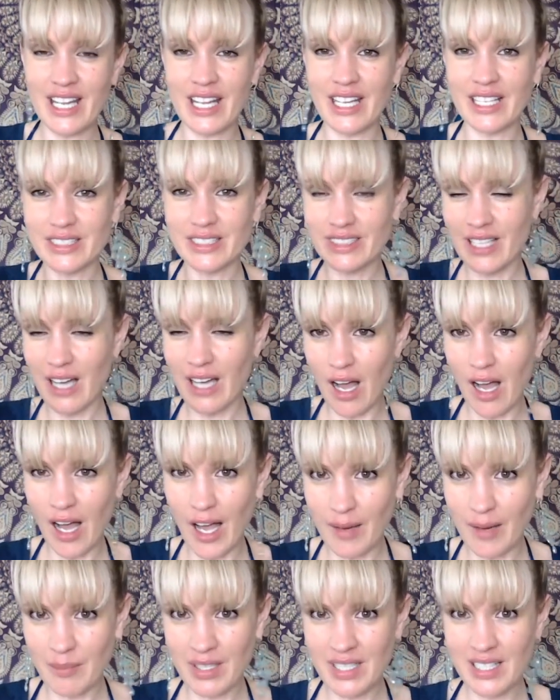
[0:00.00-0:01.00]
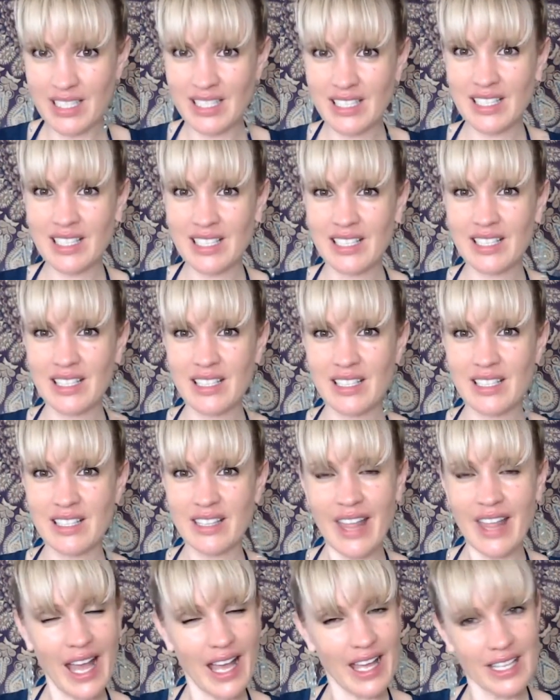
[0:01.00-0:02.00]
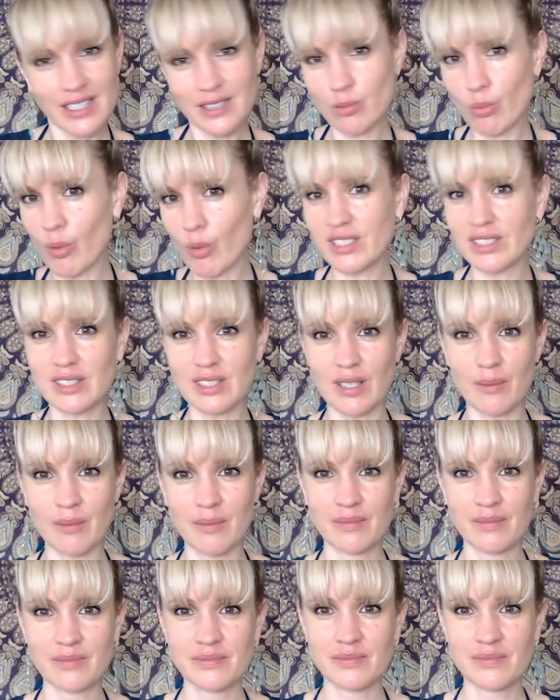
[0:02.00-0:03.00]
in time. That is wisdom.